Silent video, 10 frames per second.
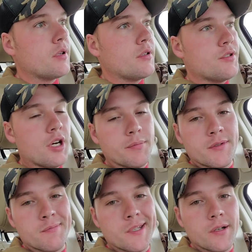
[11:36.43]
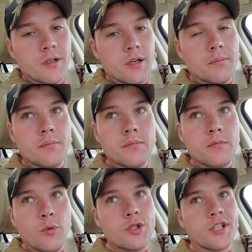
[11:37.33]
jumped some deer up.
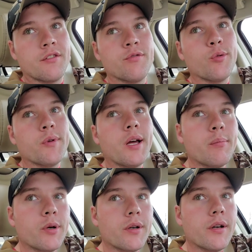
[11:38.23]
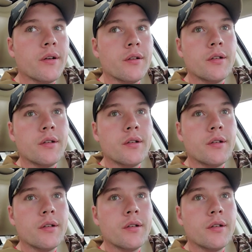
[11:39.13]
Wish I could have filmed that, but